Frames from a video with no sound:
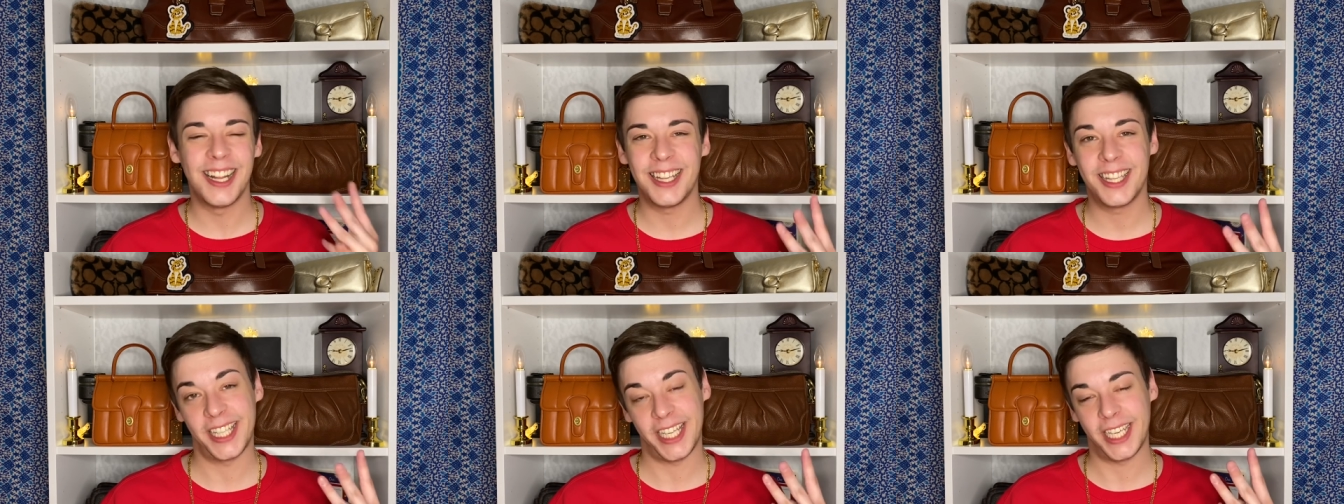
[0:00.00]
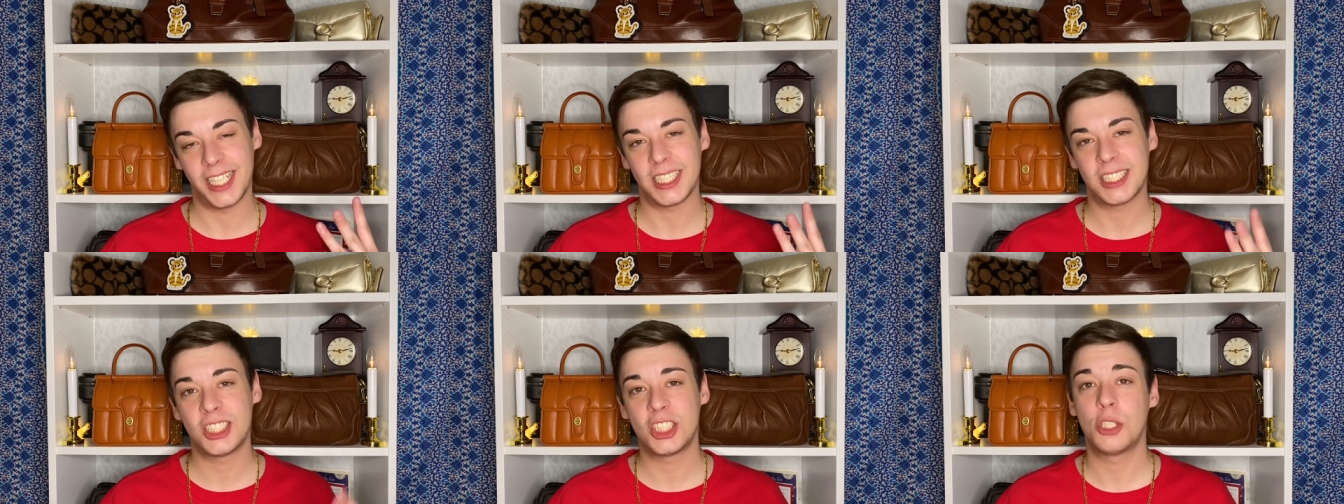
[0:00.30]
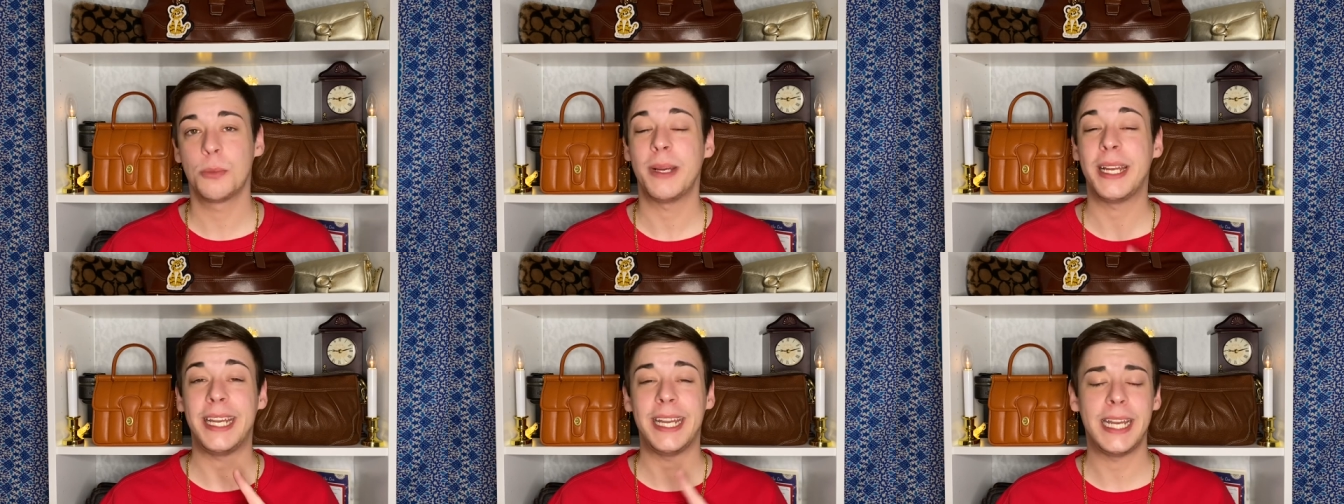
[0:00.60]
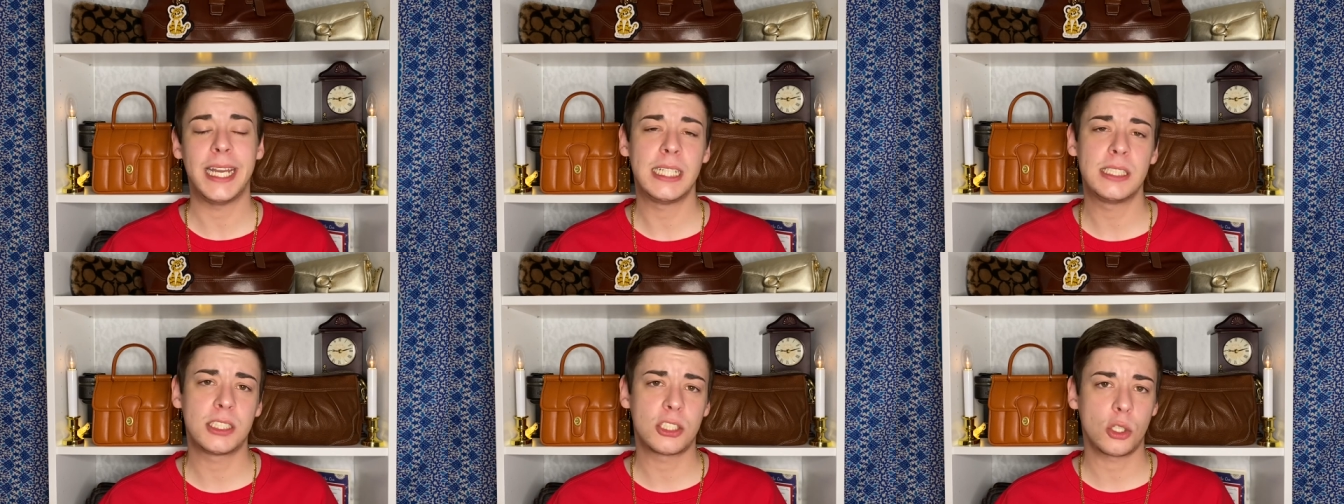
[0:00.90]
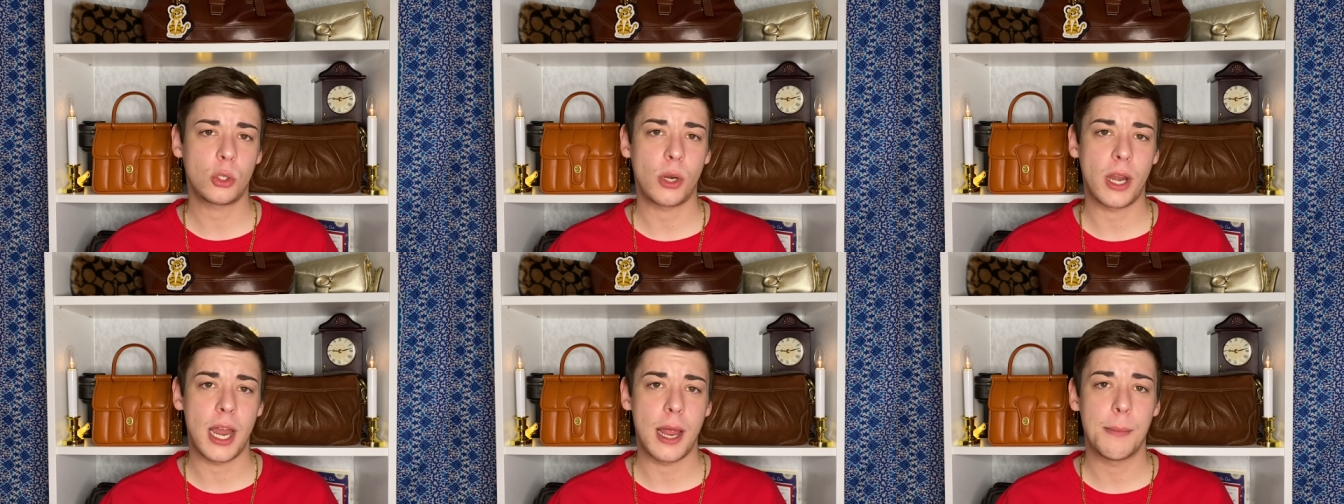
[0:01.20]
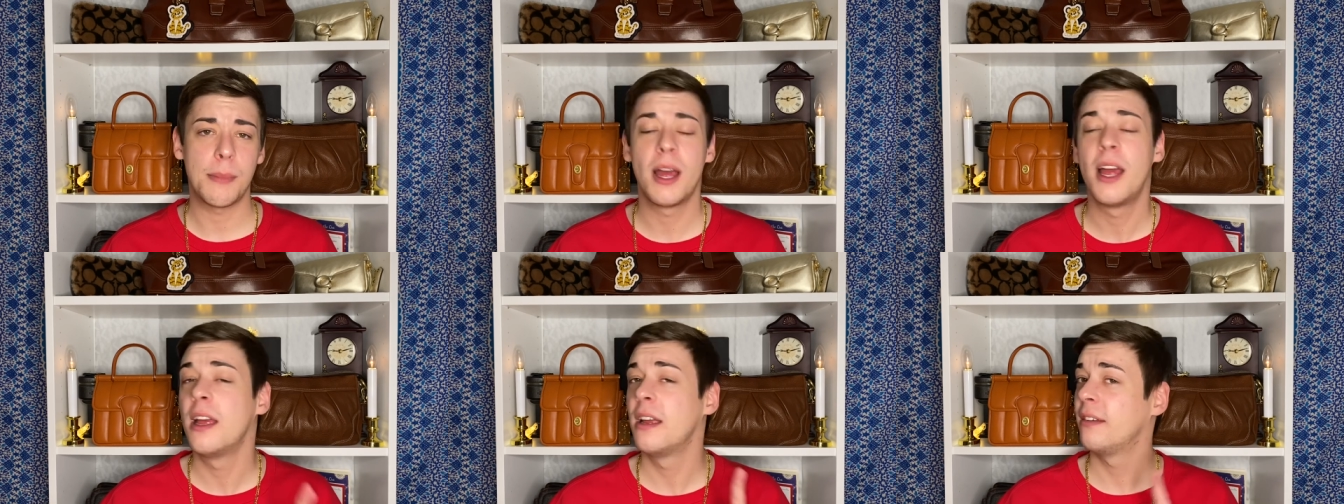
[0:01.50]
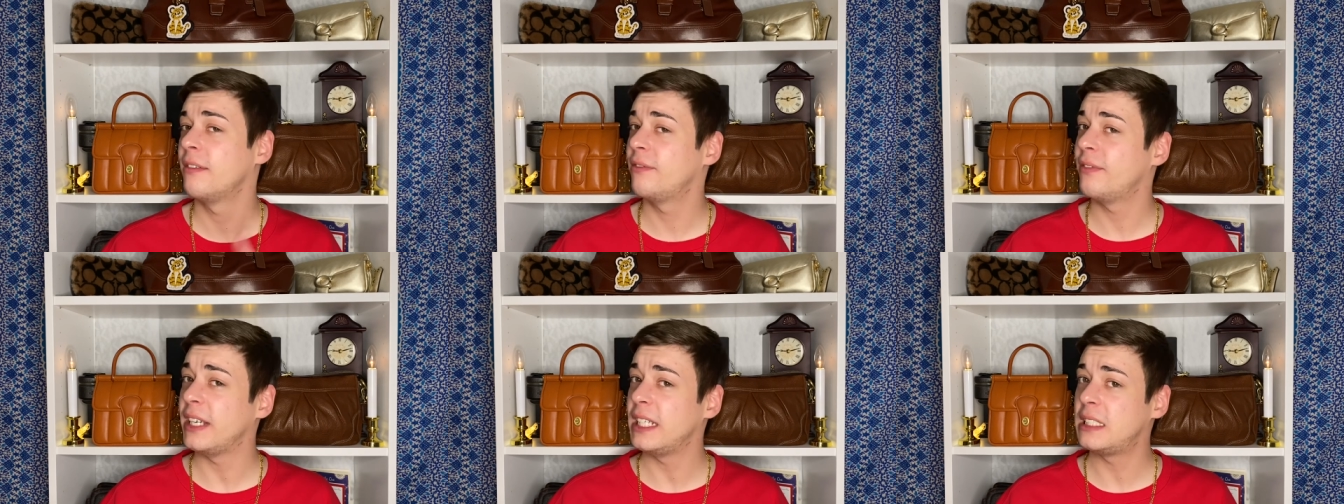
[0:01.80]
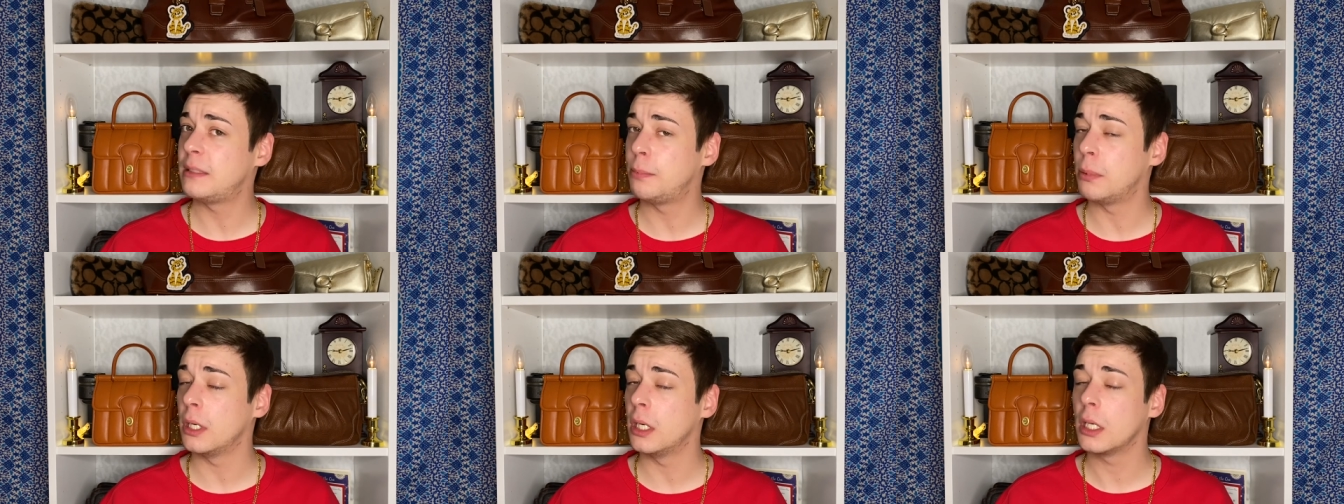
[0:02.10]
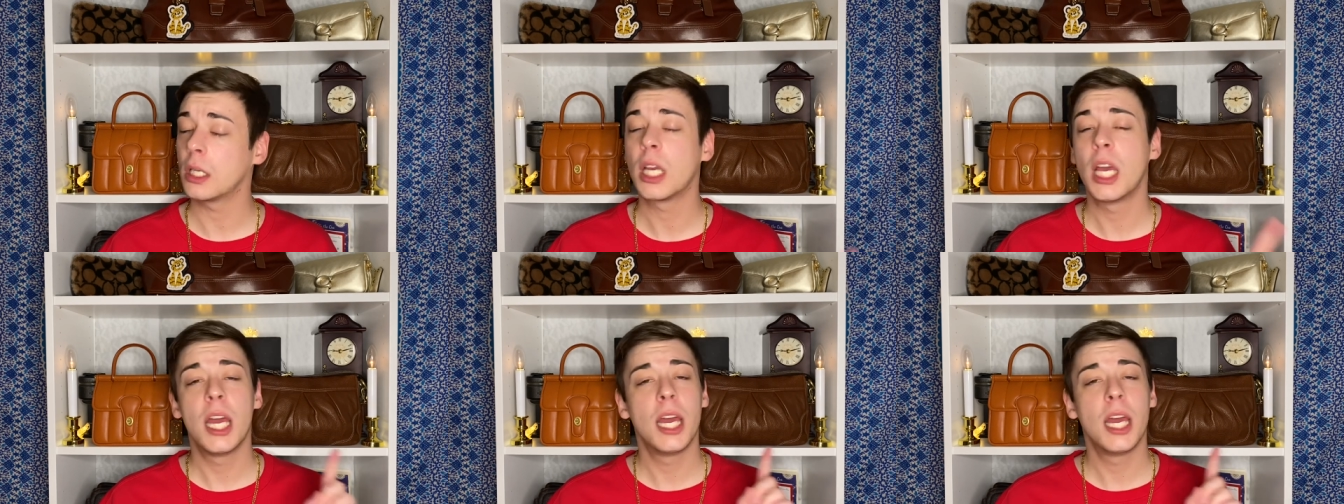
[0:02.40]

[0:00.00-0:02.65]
links to my Instagram, Facebook,